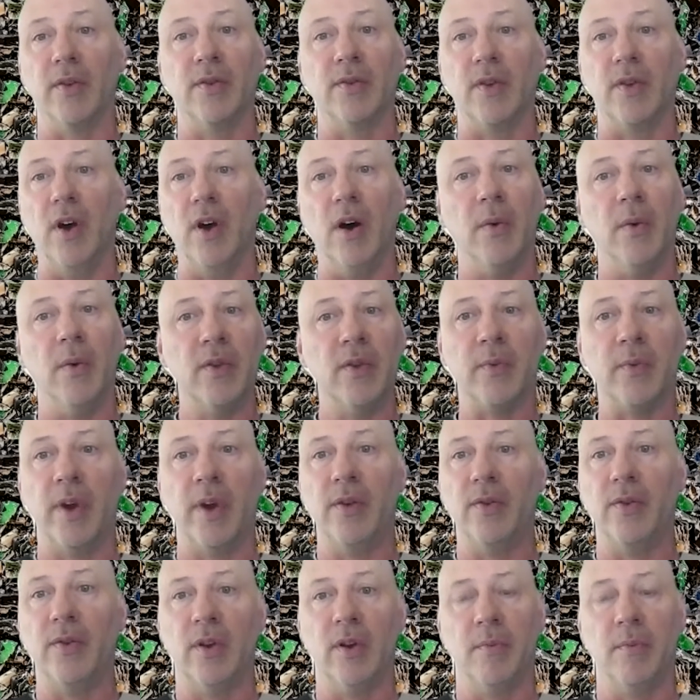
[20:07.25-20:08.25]
There's always
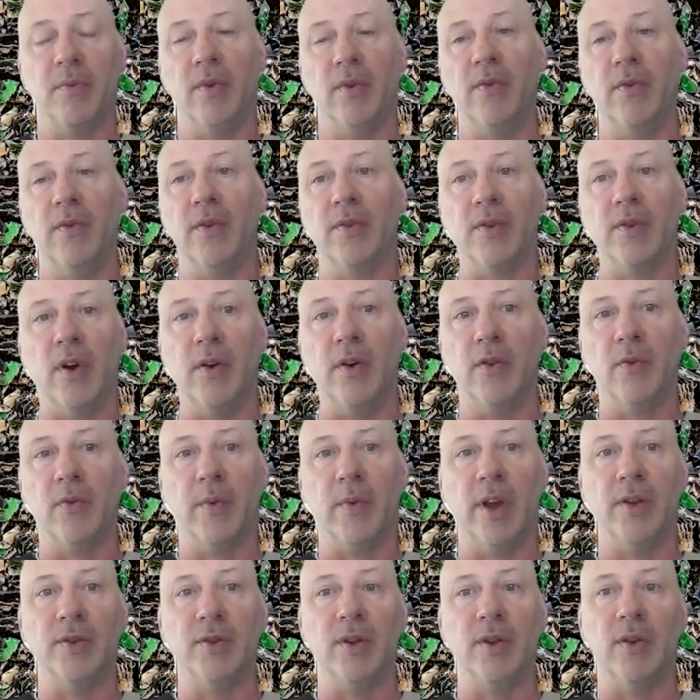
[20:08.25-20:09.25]
ways you can improve. There's always
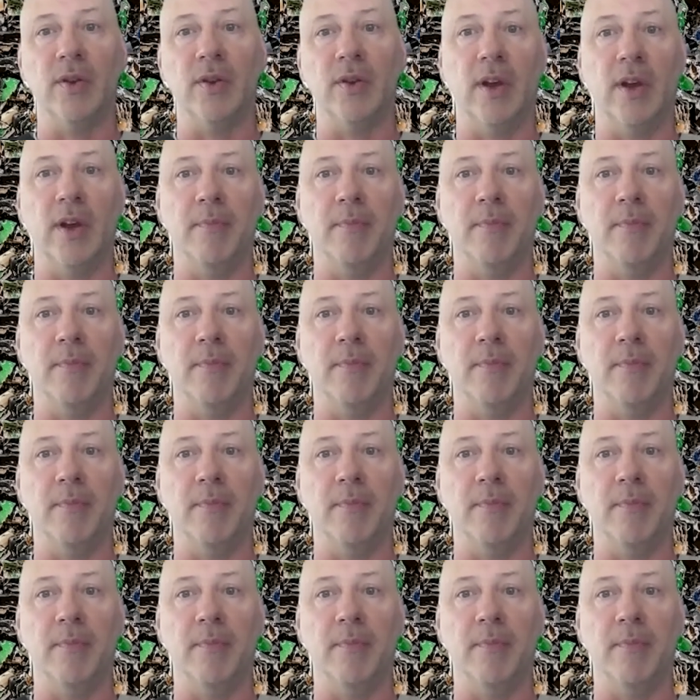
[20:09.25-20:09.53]
ways you can